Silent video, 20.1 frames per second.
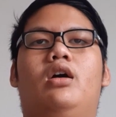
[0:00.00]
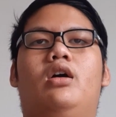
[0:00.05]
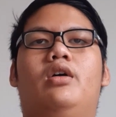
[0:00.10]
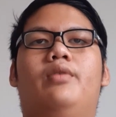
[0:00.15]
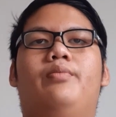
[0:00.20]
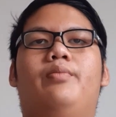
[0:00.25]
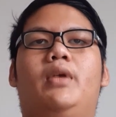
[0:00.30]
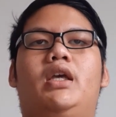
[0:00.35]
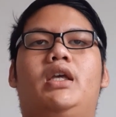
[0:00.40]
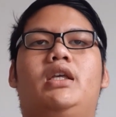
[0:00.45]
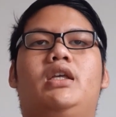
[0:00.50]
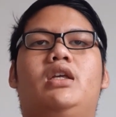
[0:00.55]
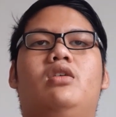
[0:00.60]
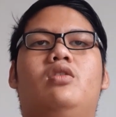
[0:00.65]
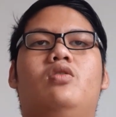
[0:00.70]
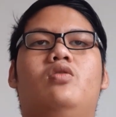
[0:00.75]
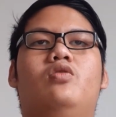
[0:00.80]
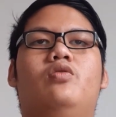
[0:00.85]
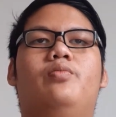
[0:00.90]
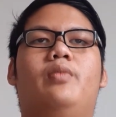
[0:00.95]
May
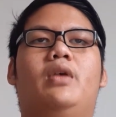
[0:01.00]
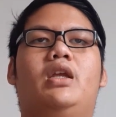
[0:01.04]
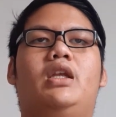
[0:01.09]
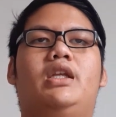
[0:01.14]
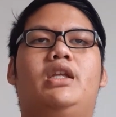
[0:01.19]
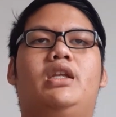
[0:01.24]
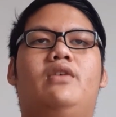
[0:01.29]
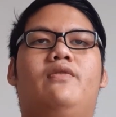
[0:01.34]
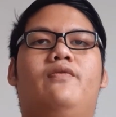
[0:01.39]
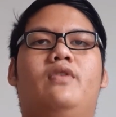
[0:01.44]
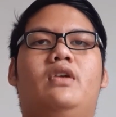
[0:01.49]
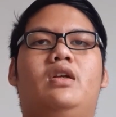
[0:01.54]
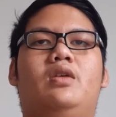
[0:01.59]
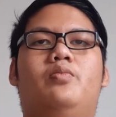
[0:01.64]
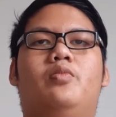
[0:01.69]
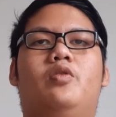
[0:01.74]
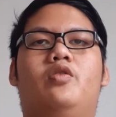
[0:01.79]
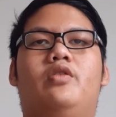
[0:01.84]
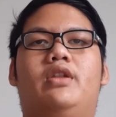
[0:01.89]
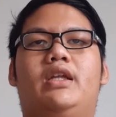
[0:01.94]
include many
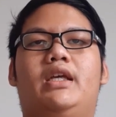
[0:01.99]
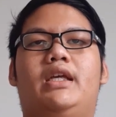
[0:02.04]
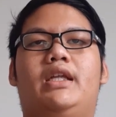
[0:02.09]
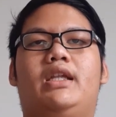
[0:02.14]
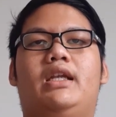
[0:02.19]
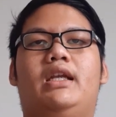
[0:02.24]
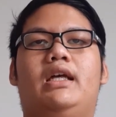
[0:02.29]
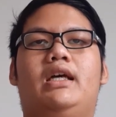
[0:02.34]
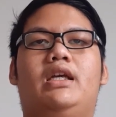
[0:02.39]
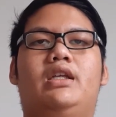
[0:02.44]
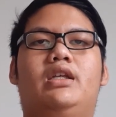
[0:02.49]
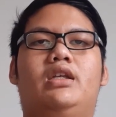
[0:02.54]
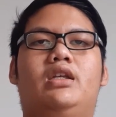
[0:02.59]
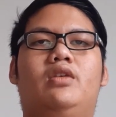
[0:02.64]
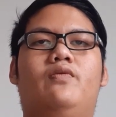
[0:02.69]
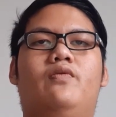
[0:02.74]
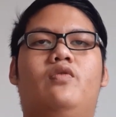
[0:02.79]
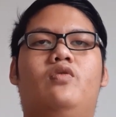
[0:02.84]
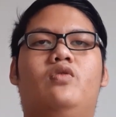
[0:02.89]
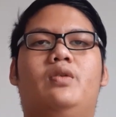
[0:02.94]
different process like
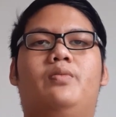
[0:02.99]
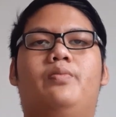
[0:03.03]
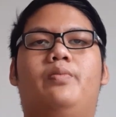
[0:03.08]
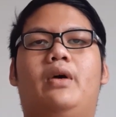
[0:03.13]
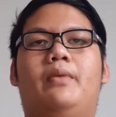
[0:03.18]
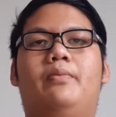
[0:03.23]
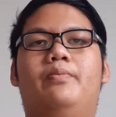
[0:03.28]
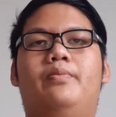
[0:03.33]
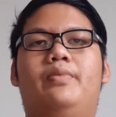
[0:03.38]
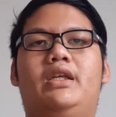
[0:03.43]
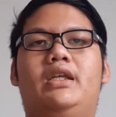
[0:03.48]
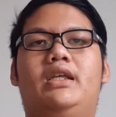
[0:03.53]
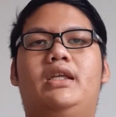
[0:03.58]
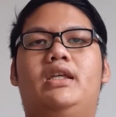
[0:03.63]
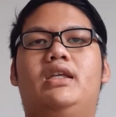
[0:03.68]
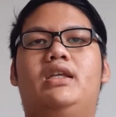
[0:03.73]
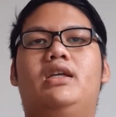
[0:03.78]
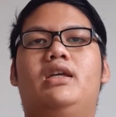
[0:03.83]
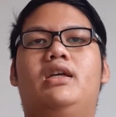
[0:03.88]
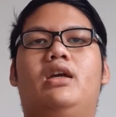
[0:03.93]
influent
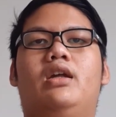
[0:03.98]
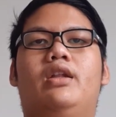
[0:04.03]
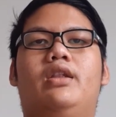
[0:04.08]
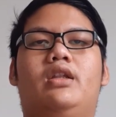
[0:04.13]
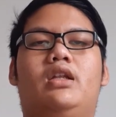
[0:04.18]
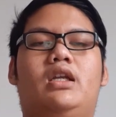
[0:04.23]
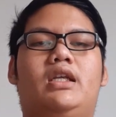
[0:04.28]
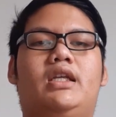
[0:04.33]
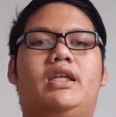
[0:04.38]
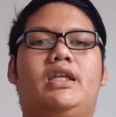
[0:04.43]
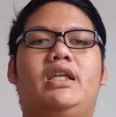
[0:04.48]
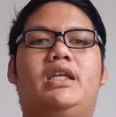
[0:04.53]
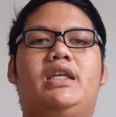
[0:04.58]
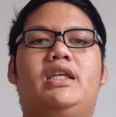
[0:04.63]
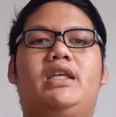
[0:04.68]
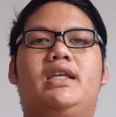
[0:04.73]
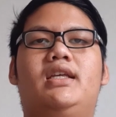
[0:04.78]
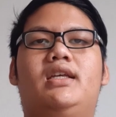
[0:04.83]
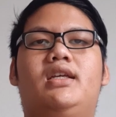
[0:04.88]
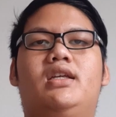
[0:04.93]
pumping,
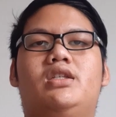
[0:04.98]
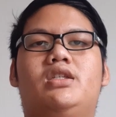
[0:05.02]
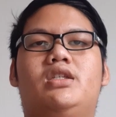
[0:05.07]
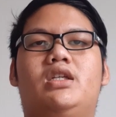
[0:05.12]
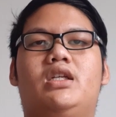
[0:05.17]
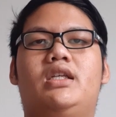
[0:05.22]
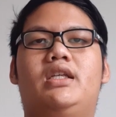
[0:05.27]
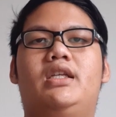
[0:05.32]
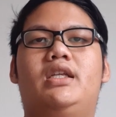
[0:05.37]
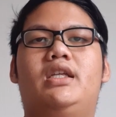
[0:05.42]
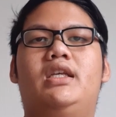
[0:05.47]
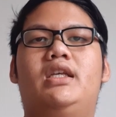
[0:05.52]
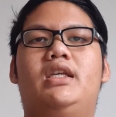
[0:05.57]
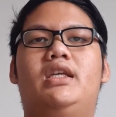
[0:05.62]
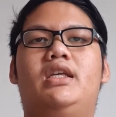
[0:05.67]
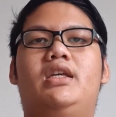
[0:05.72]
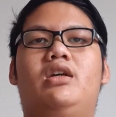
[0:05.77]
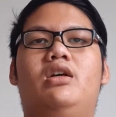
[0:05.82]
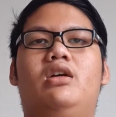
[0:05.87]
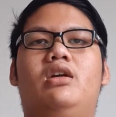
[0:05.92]
screening,
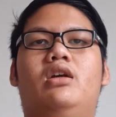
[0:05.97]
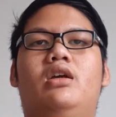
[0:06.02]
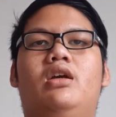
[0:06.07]
shredding,